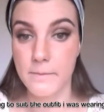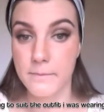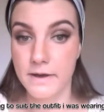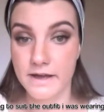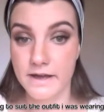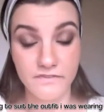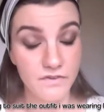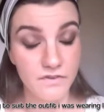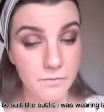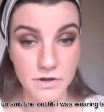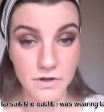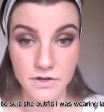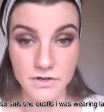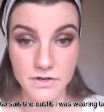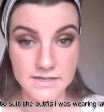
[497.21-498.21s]
But if you want
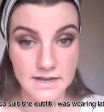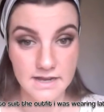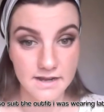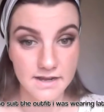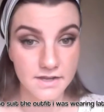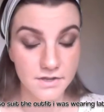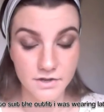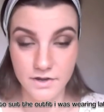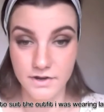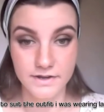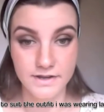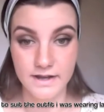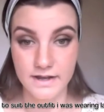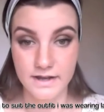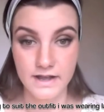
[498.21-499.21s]
to go darker, you go
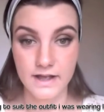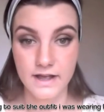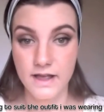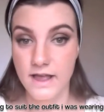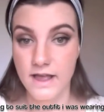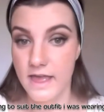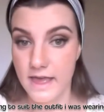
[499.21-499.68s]
darker.